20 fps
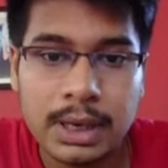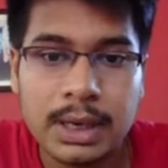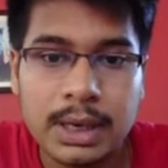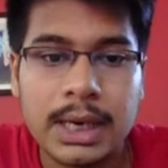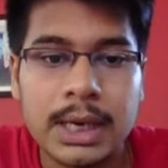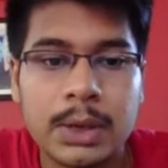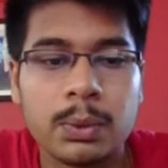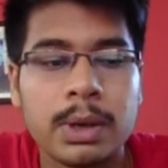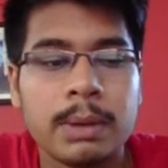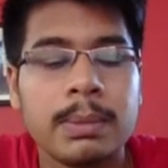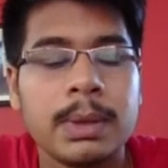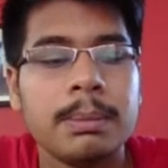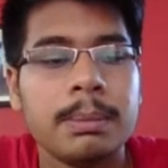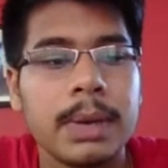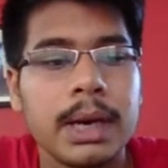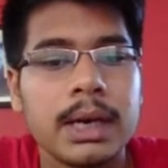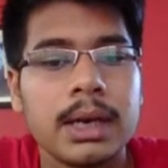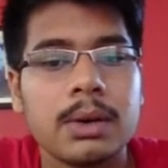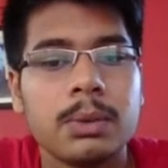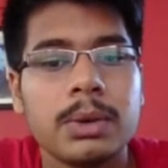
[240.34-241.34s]
it will be
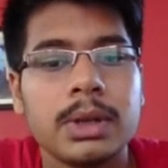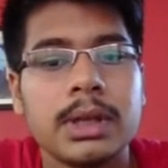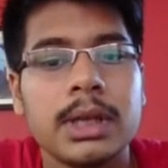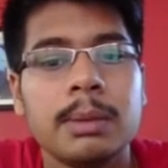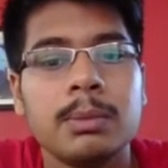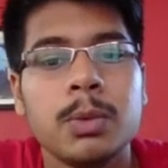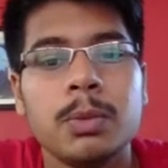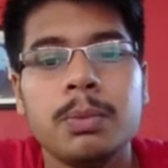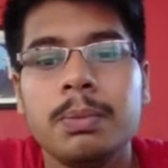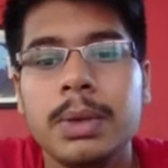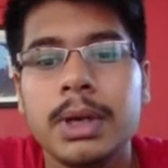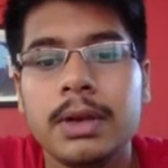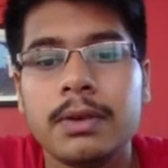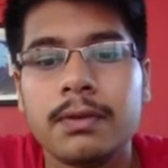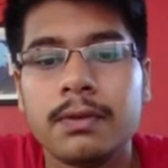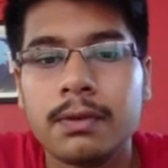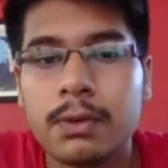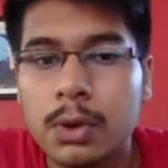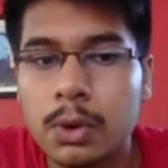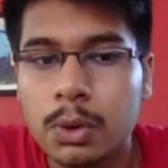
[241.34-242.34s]
met with the move
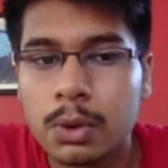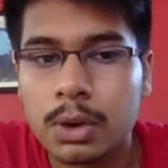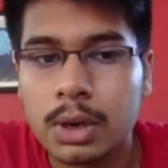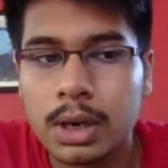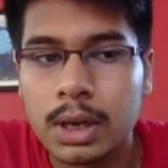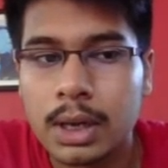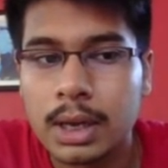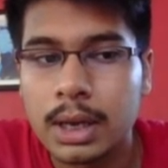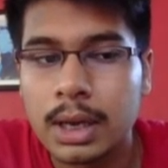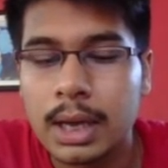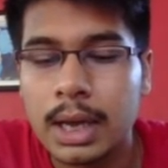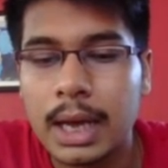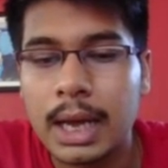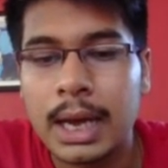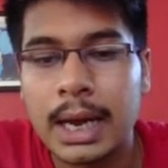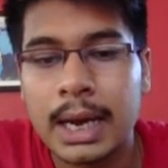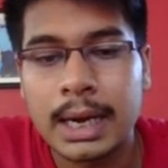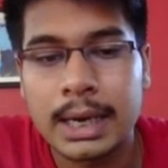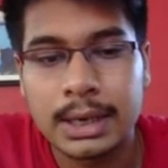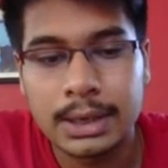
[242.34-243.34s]
b4,
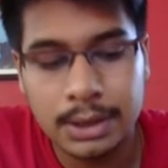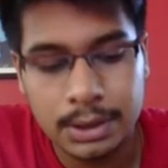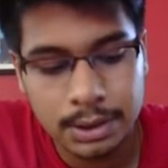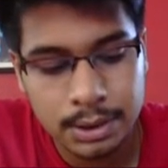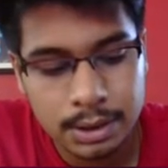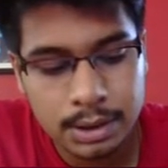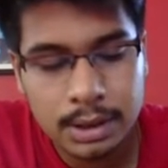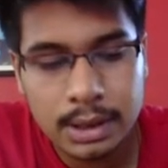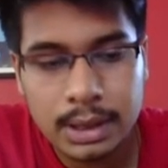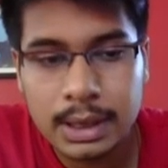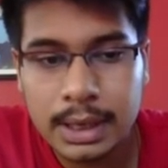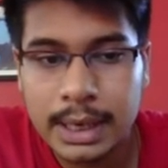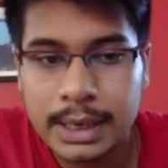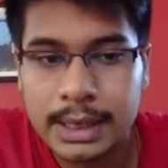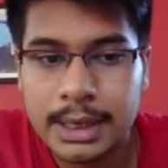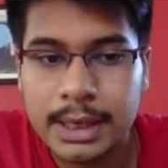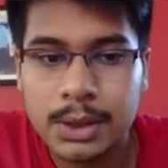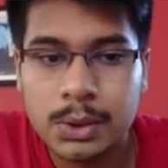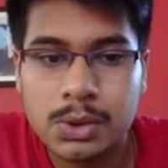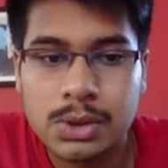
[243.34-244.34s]
and here knight
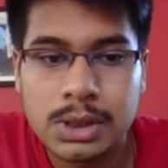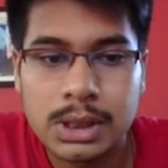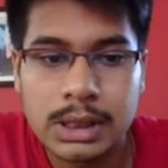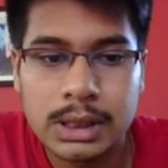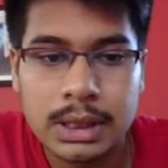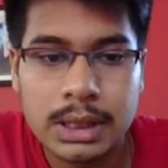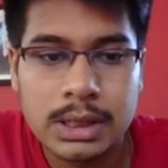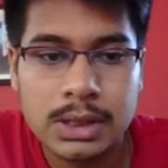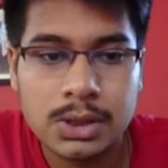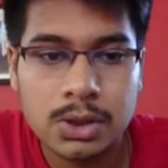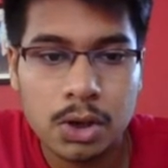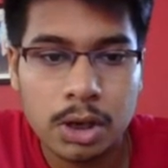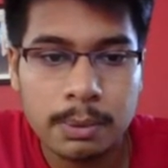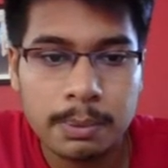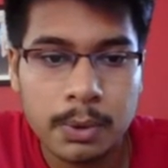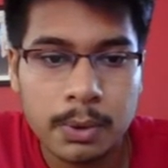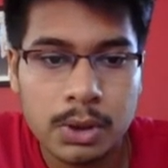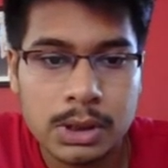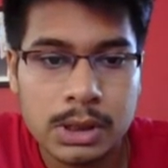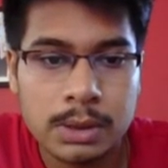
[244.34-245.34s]
into g3 is not
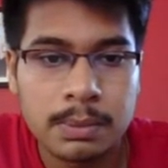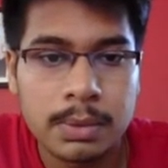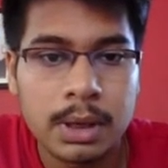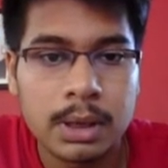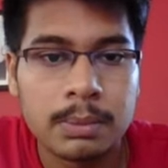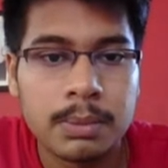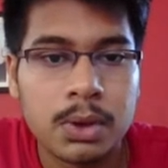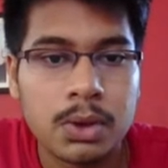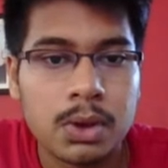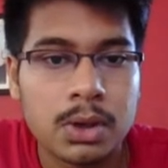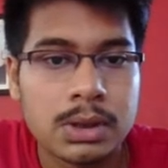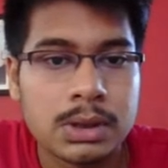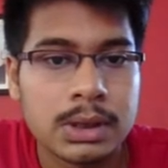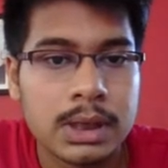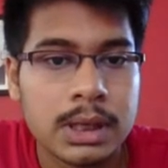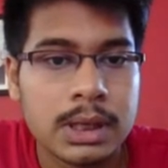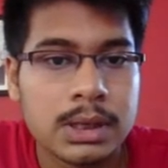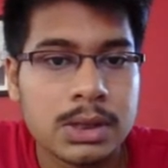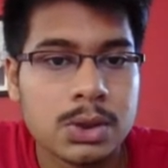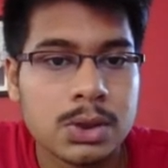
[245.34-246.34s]
possible because
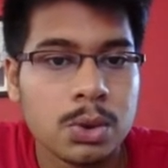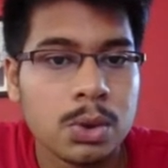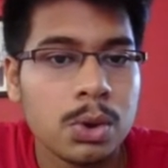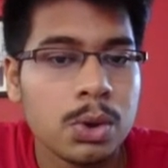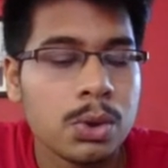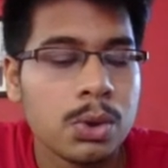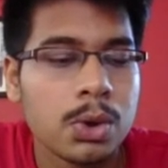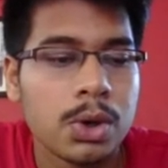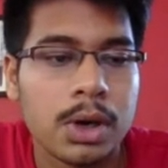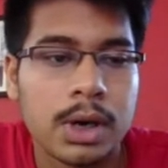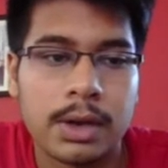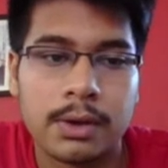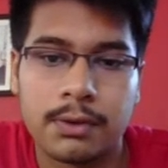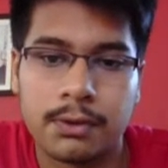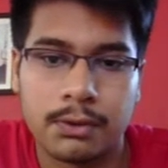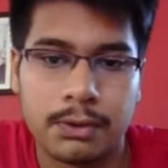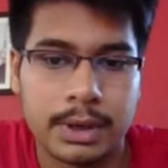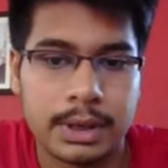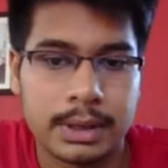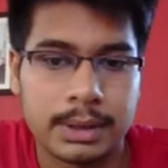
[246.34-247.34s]
there is no rook on
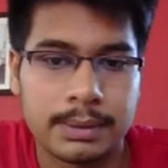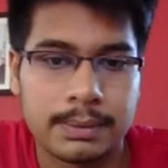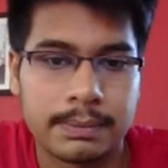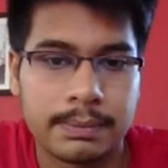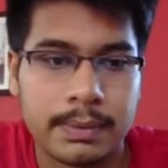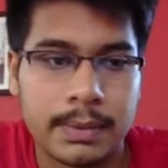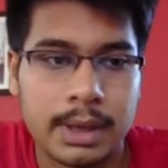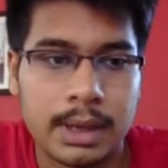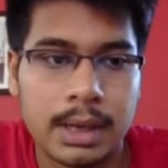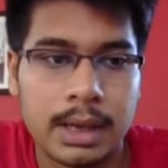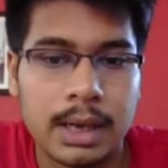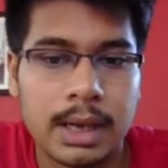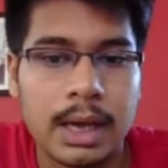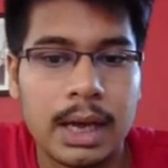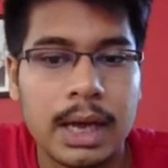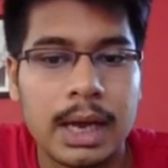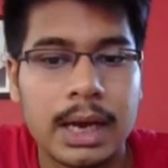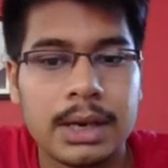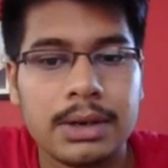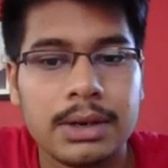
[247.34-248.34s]
f1,
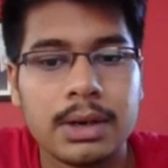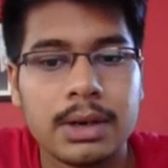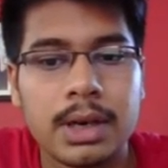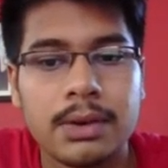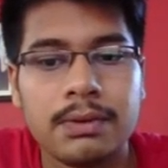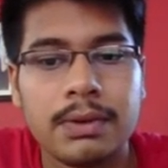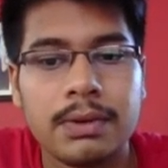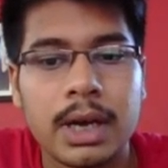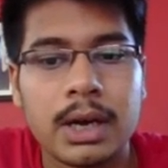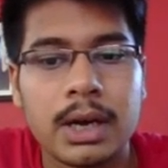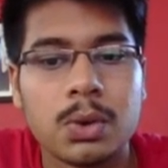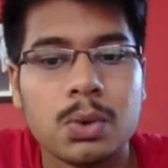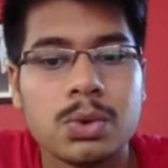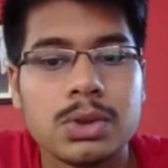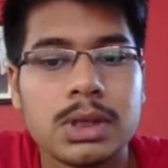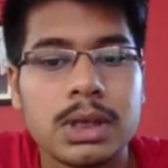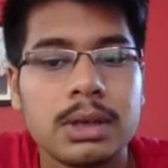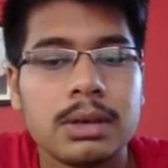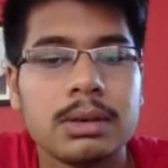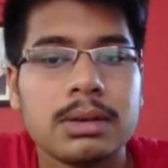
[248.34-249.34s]
and here we are
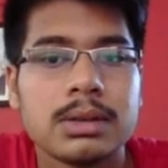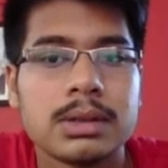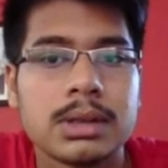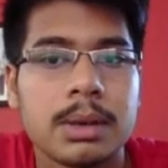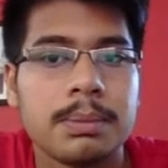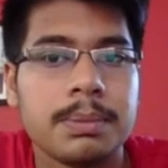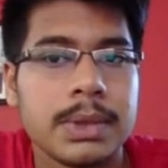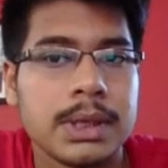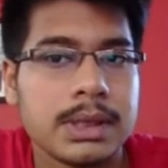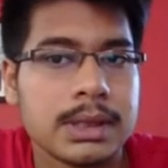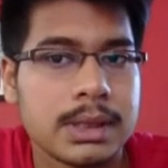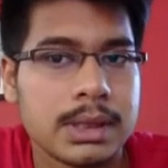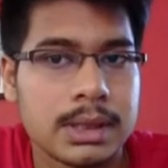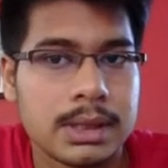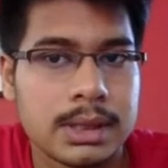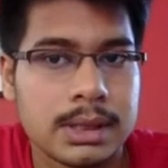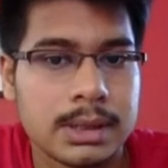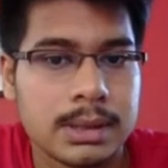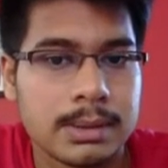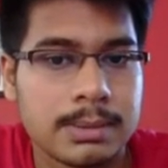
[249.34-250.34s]
losing some
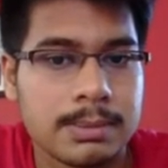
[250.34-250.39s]
pieces.